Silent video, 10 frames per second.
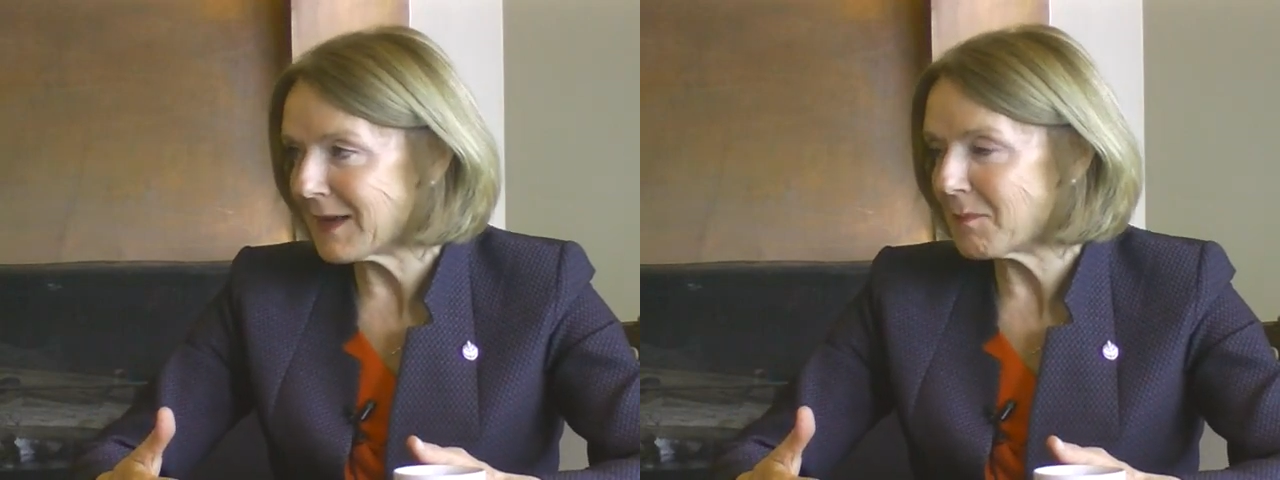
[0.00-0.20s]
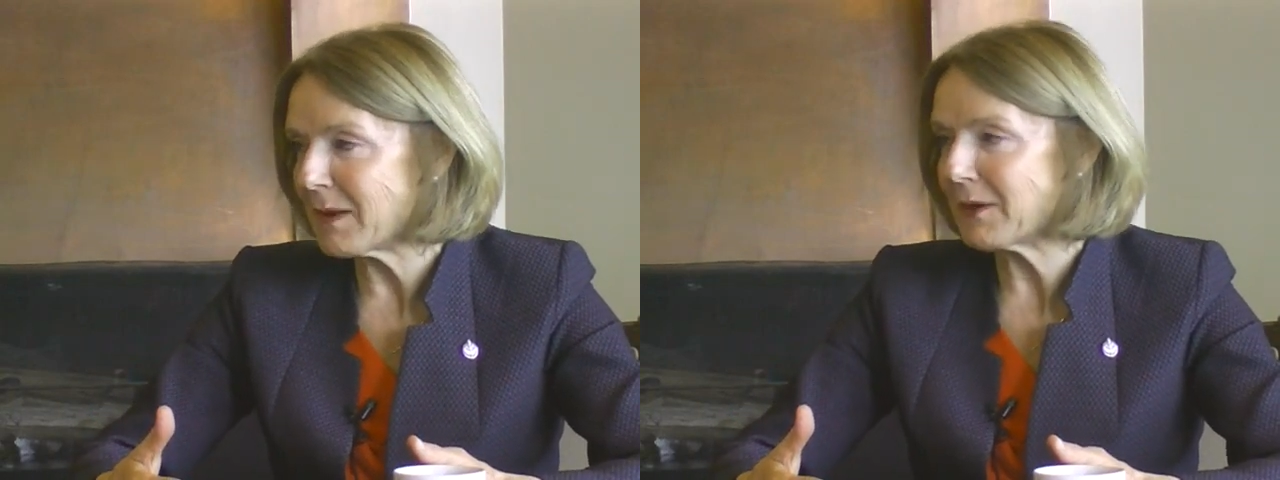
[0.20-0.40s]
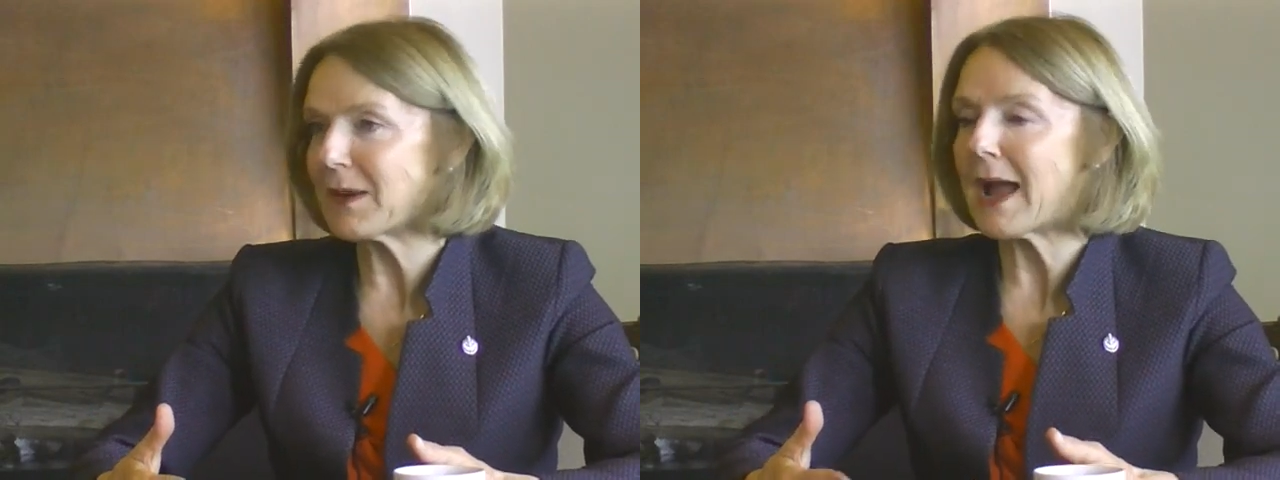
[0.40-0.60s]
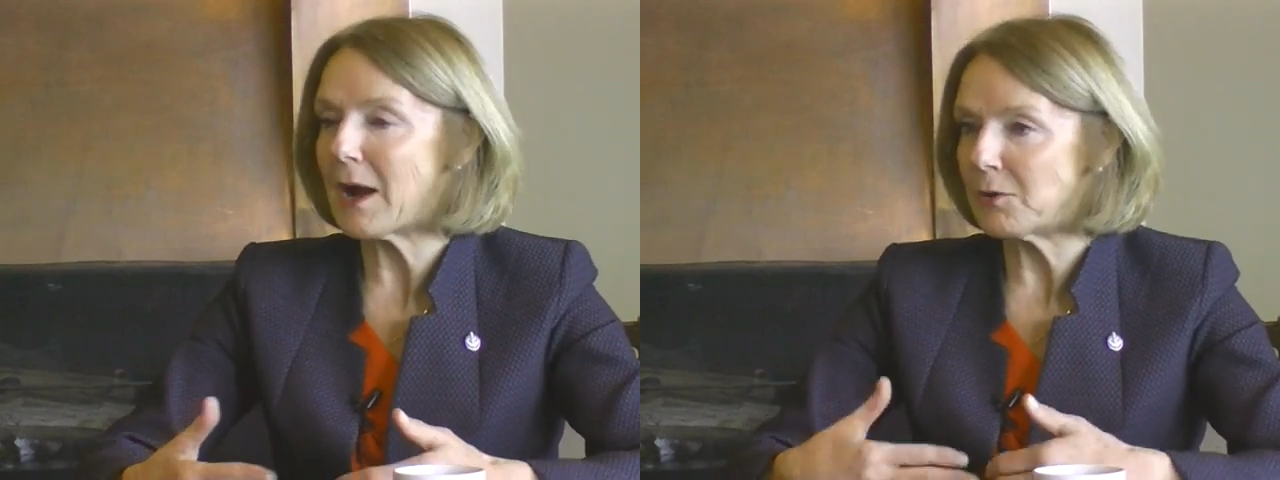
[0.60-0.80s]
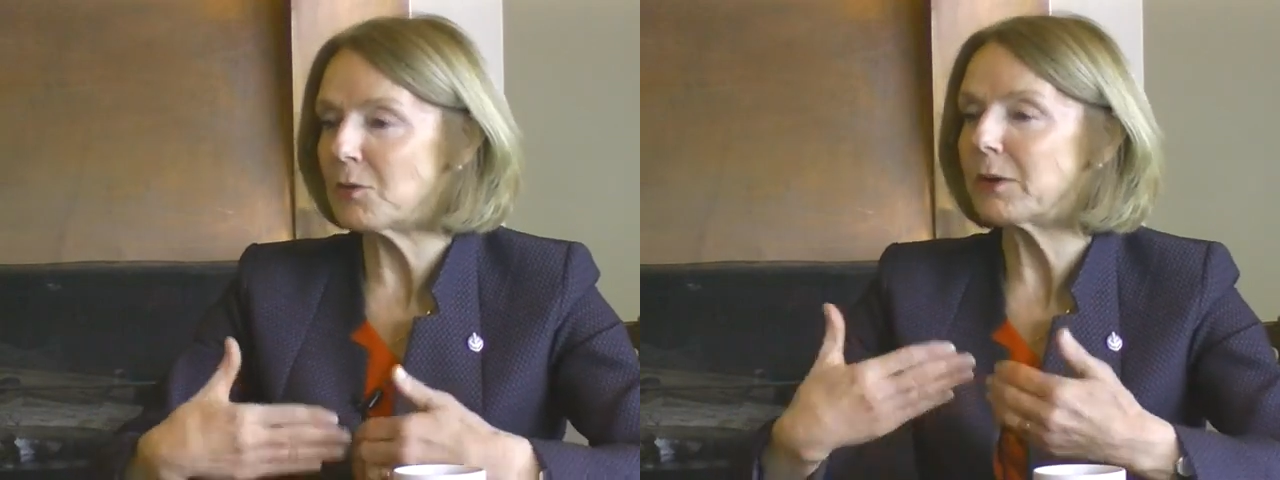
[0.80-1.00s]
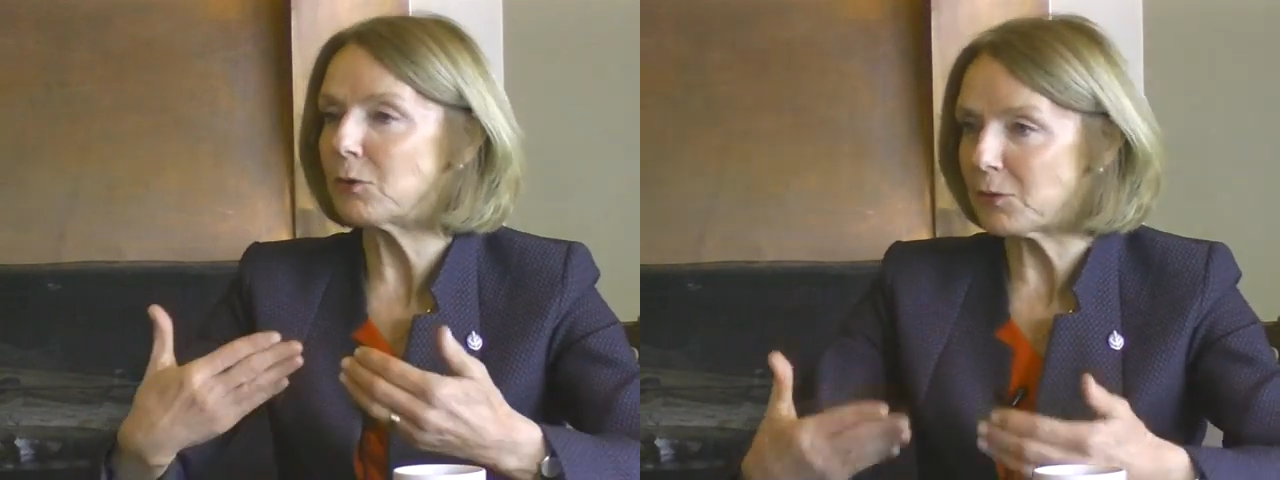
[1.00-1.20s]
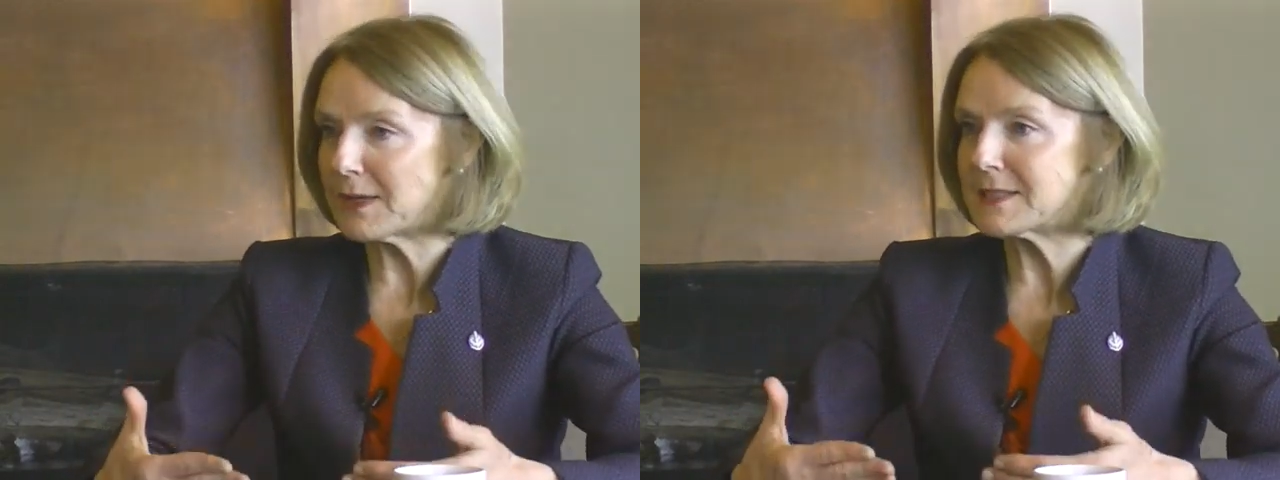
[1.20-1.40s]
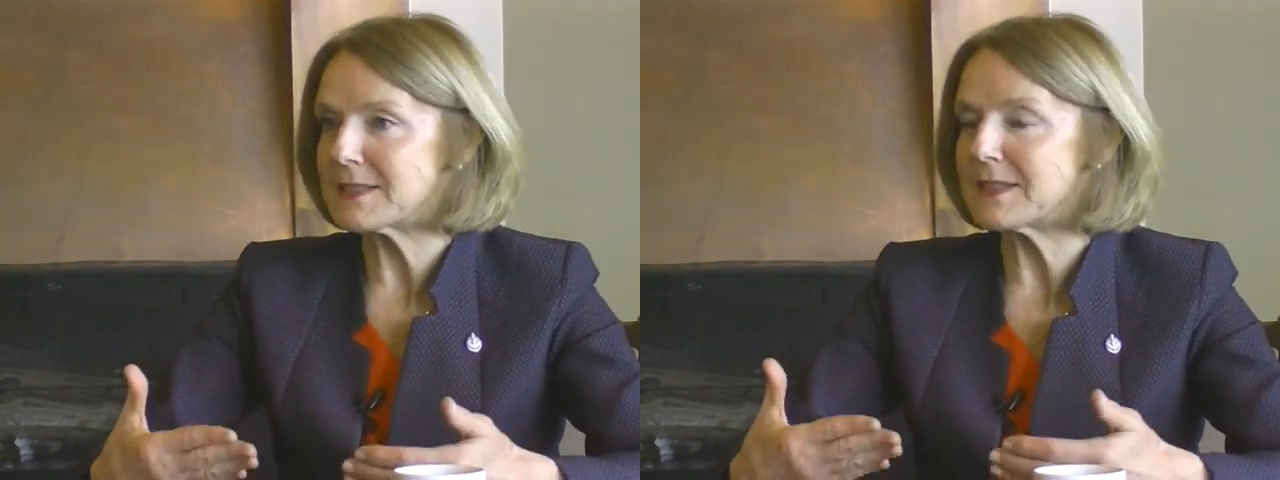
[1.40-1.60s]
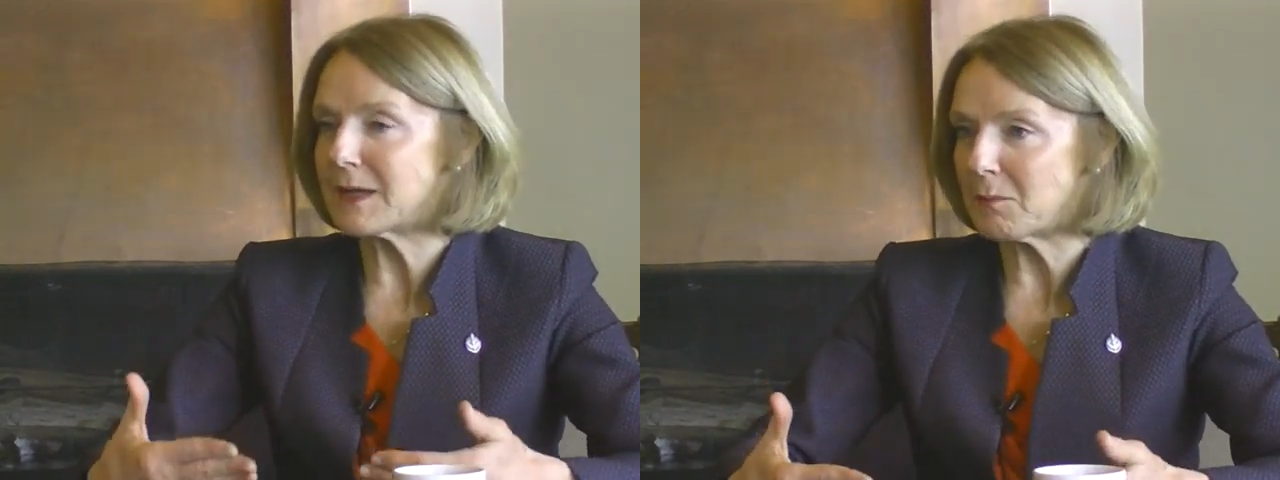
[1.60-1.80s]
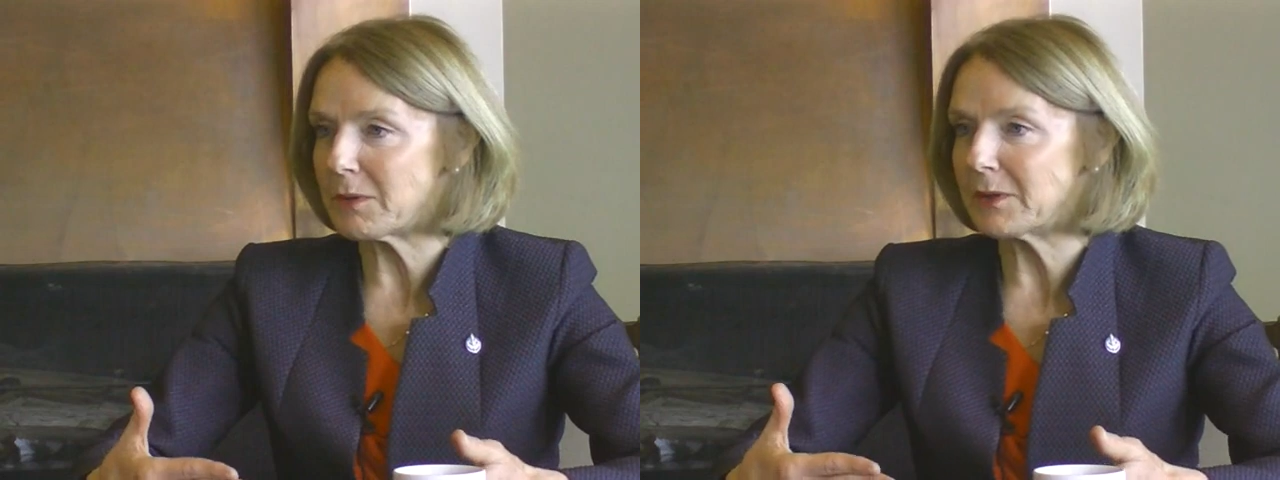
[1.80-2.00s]
about how you increase the
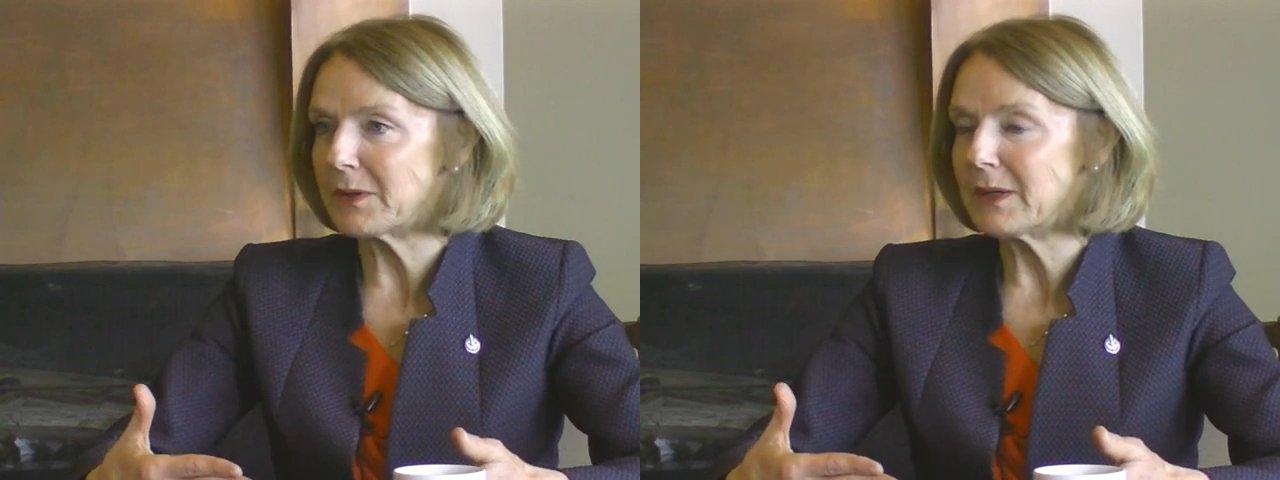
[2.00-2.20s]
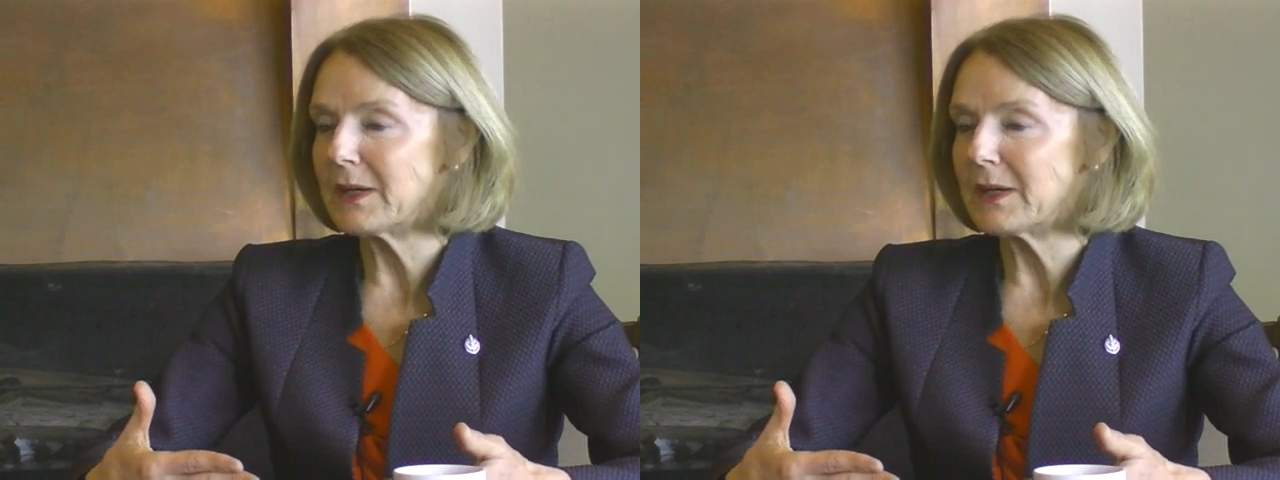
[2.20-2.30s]
number